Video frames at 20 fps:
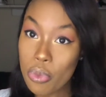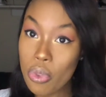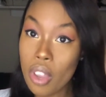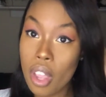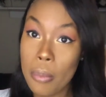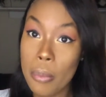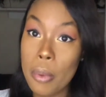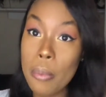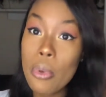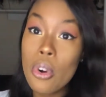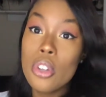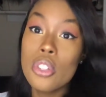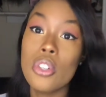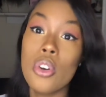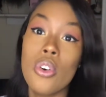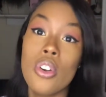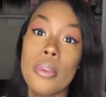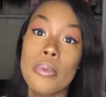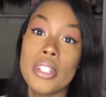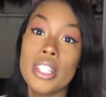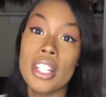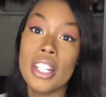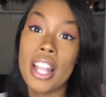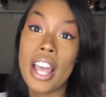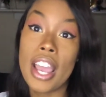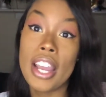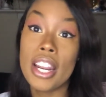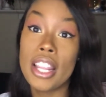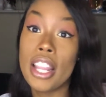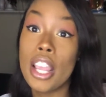remember us going up to the
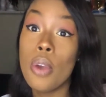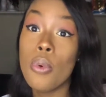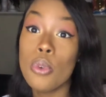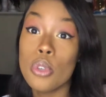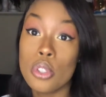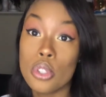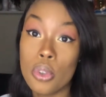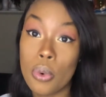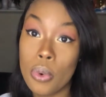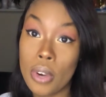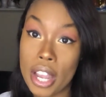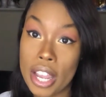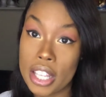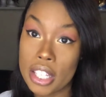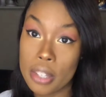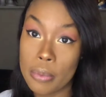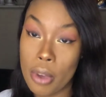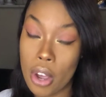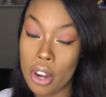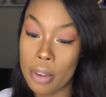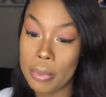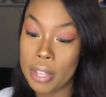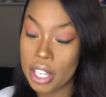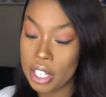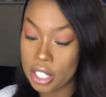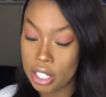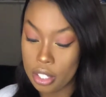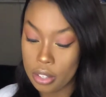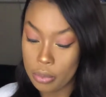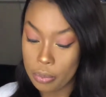line, and they were so nice about it
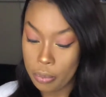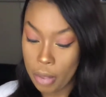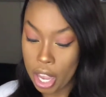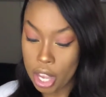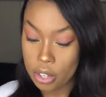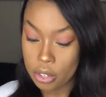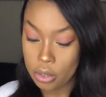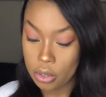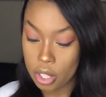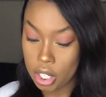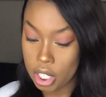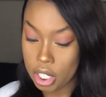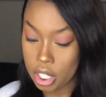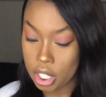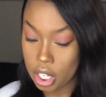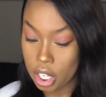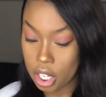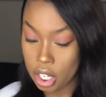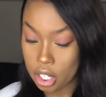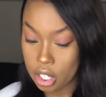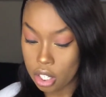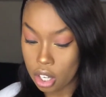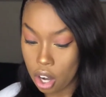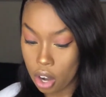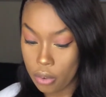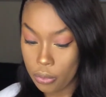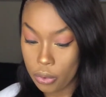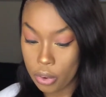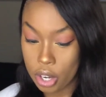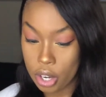because, mind you, these tickets are
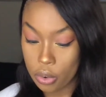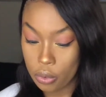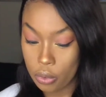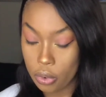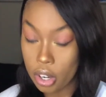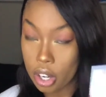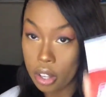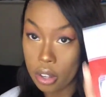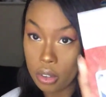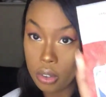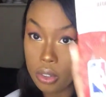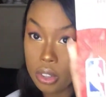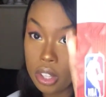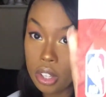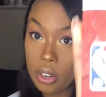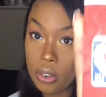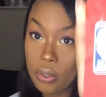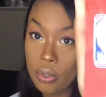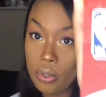freaking real. They're,